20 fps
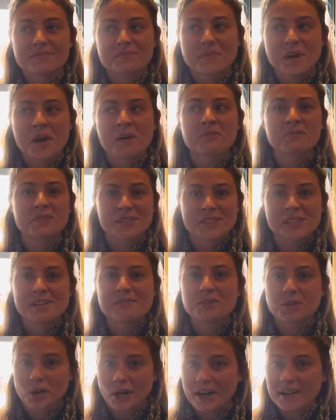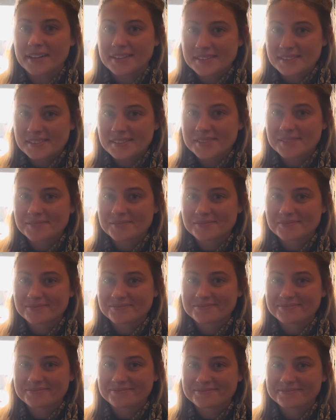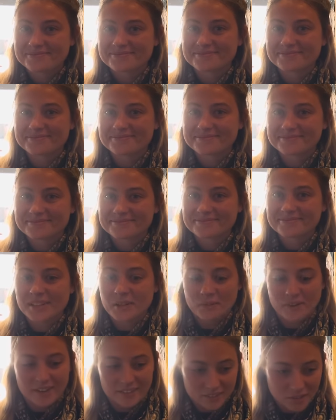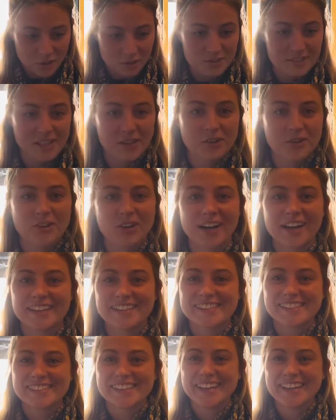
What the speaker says: I've received grace. And we're at the hotel grace.